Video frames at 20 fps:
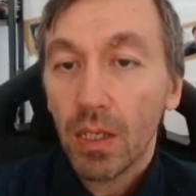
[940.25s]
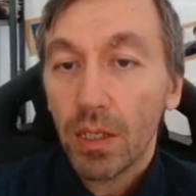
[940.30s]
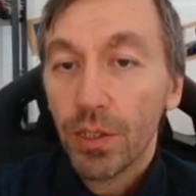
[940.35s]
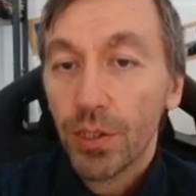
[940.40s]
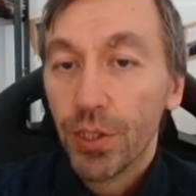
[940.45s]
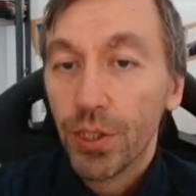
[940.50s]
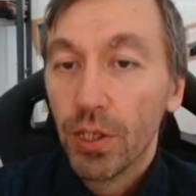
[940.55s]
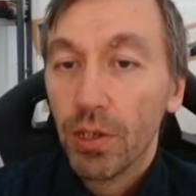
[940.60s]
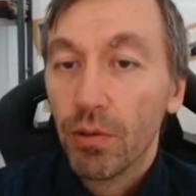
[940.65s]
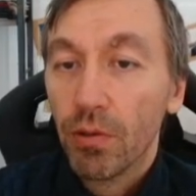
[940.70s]

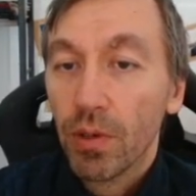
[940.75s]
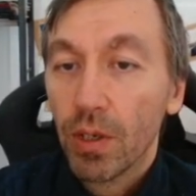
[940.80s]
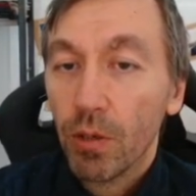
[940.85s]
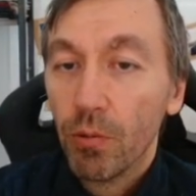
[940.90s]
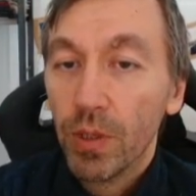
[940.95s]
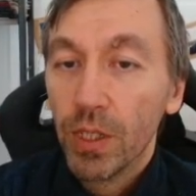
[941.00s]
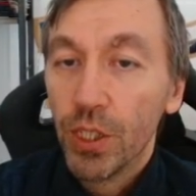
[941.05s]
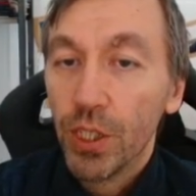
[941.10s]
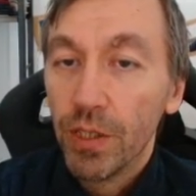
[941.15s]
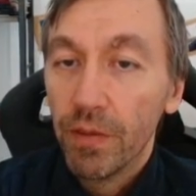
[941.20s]
So
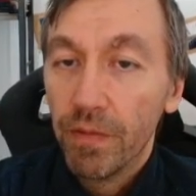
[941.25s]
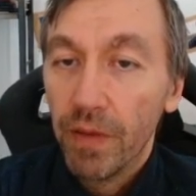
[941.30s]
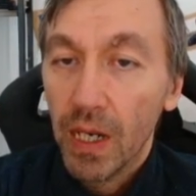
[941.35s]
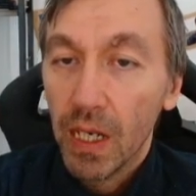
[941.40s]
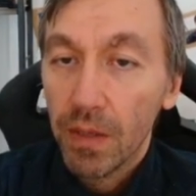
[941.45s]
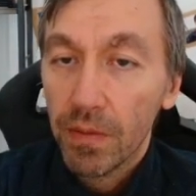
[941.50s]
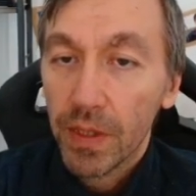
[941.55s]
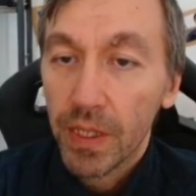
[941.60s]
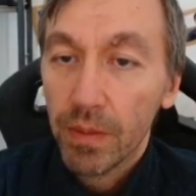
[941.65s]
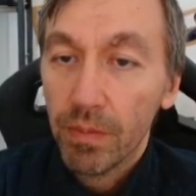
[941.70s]
queen
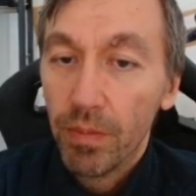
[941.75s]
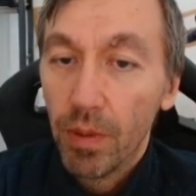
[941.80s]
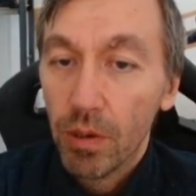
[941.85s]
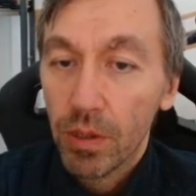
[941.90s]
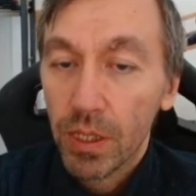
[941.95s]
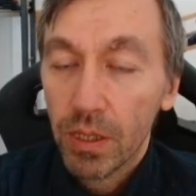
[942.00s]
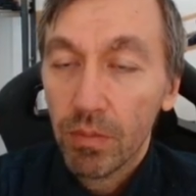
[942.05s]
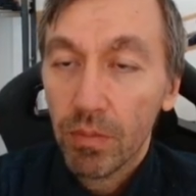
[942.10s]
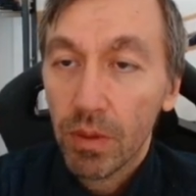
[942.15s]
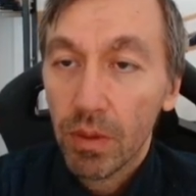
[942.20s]
g5 is
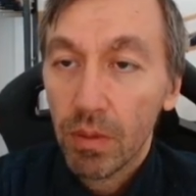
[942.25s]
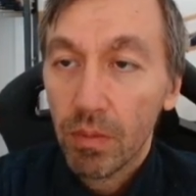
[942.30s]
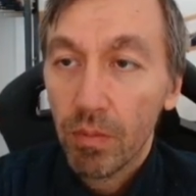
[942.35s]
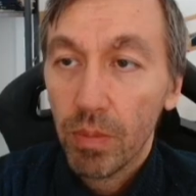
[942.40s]
impossible.